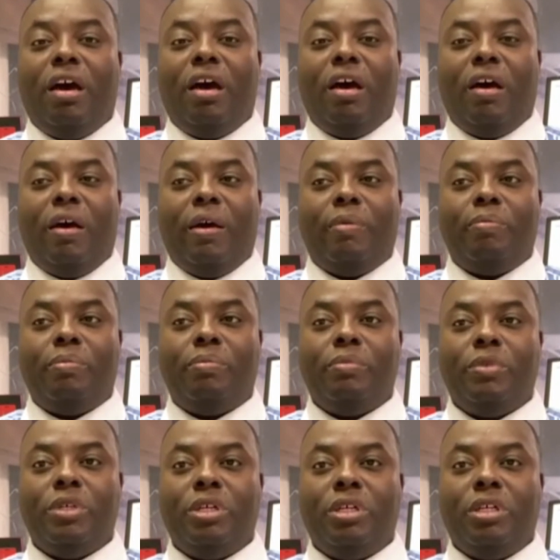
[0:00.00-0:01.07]

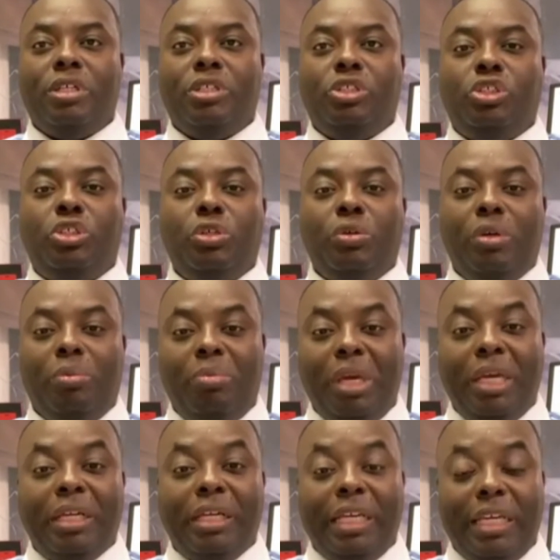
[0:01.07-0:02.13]
to
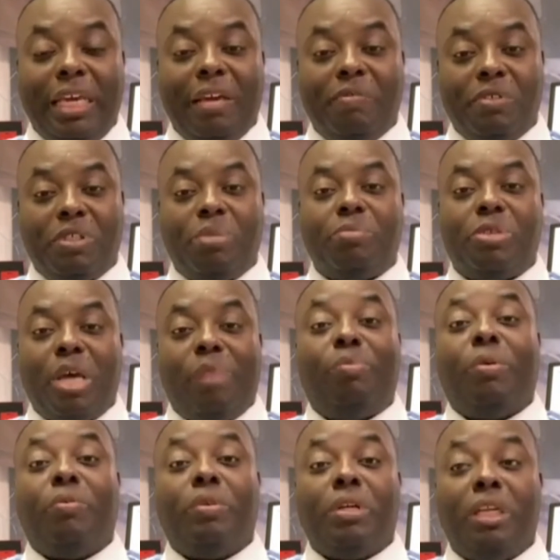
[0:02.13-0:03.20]
immediately give some
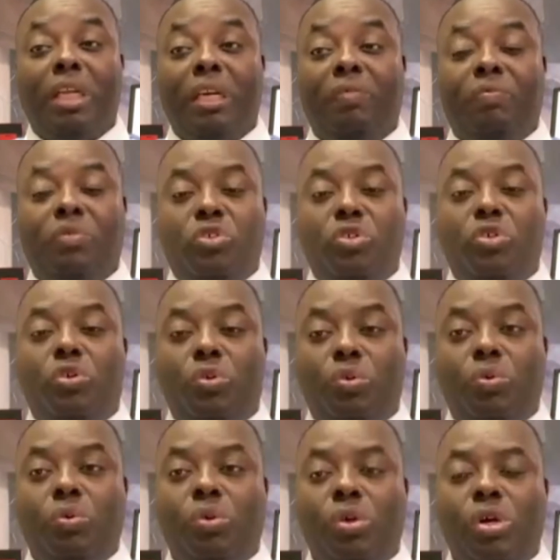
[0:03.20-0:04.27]
type of relief
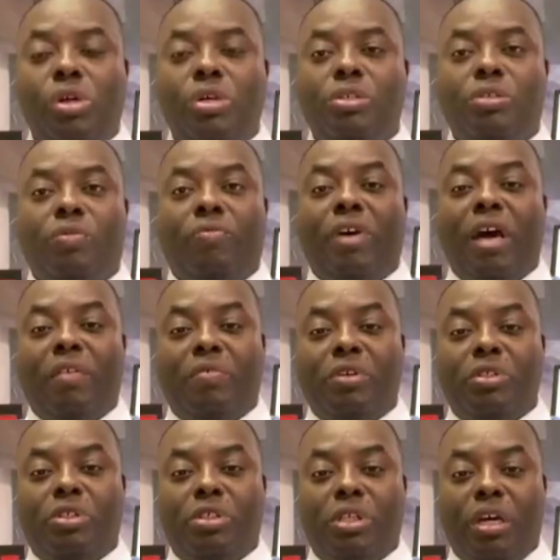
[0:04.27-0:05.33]
to
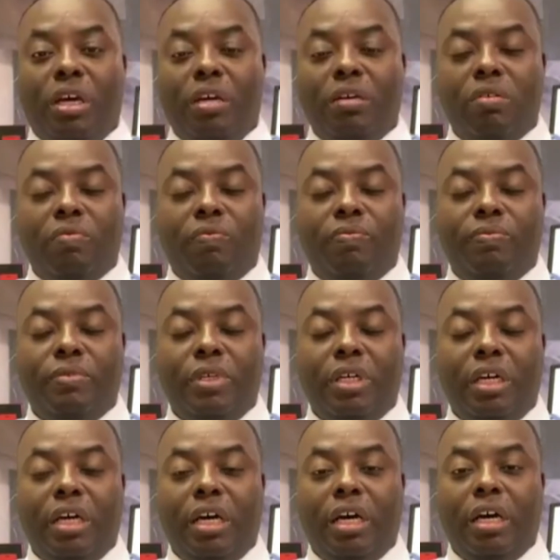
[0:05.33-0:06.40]
survivors of
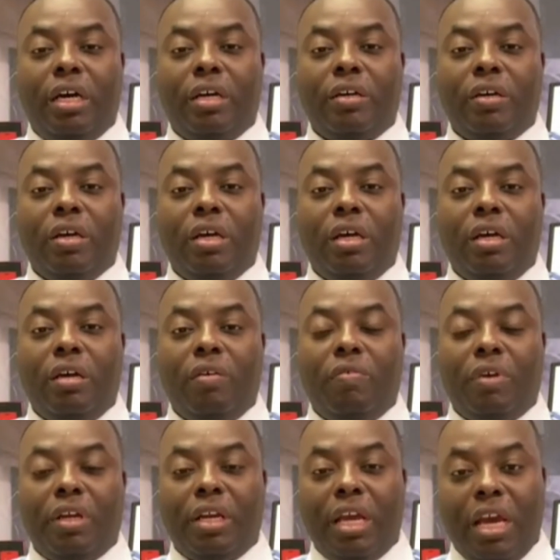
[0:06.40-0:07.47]

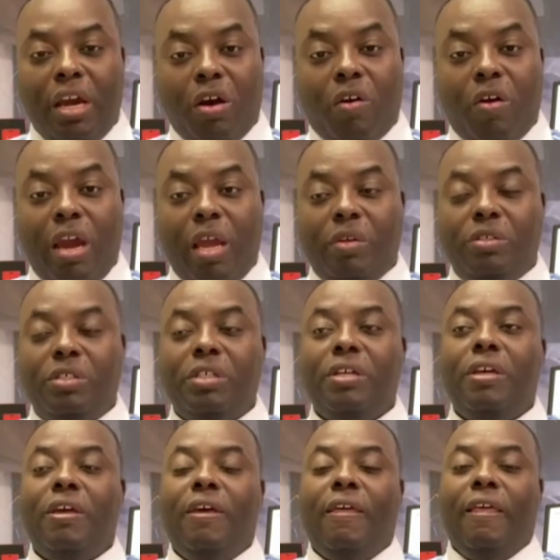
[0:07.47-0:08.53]
an air crash.
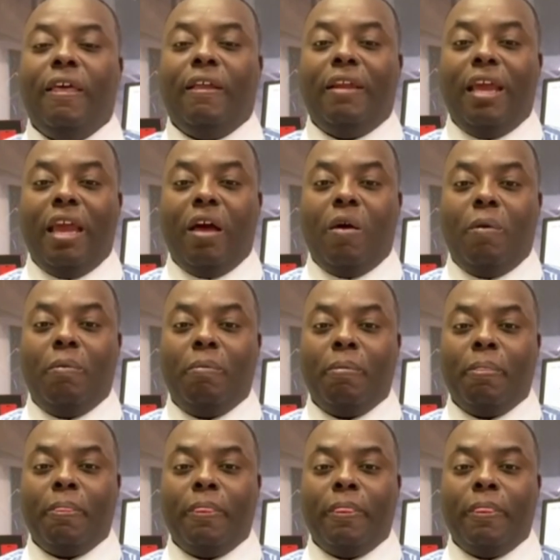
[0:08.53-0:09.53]
Now,